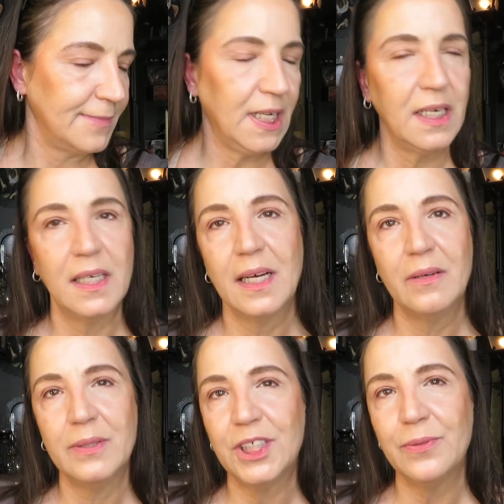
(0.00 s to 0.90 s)
Ah,
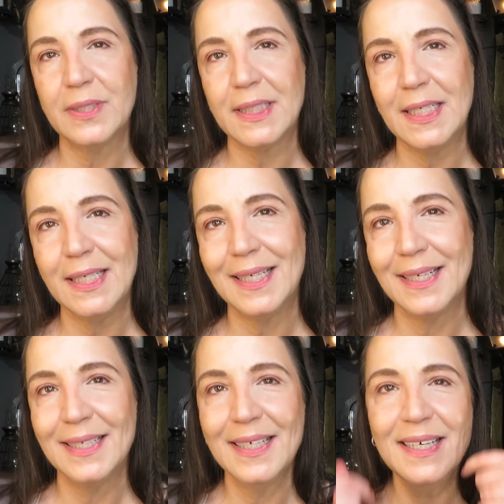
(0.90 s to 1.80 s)
I wish it was
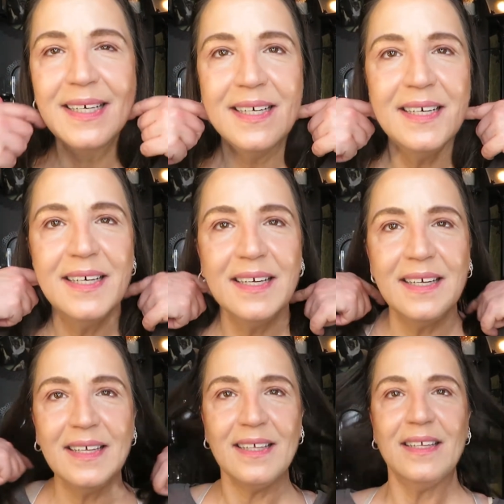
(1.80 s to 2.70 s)
the
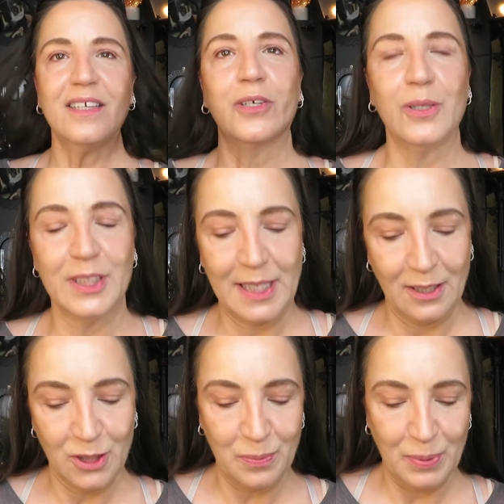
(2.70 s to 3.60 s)
Girl
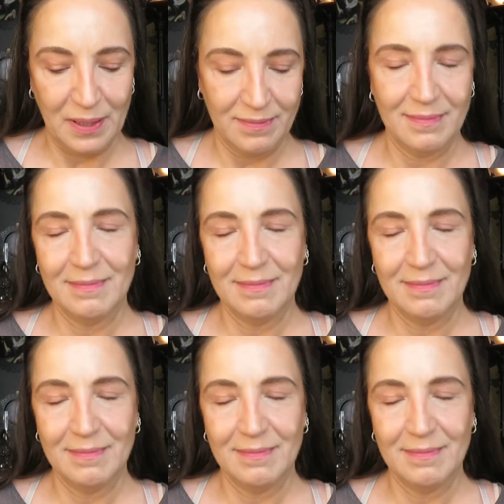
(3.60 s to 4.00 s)
Scouts, but